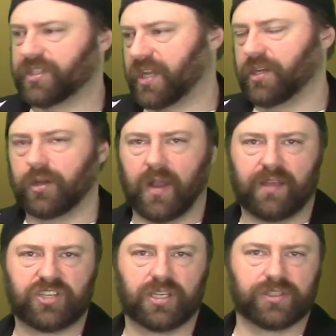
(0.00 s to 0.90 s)
then you don't
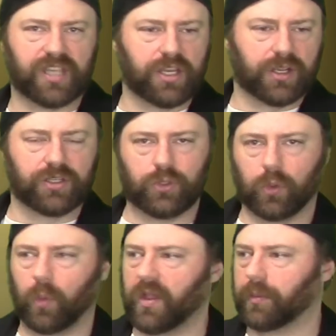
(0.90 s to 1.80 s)
have shields, then you can
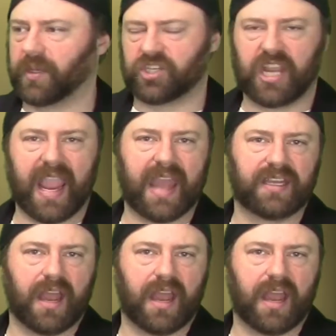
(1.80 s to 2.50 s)
dual wield, but you can't.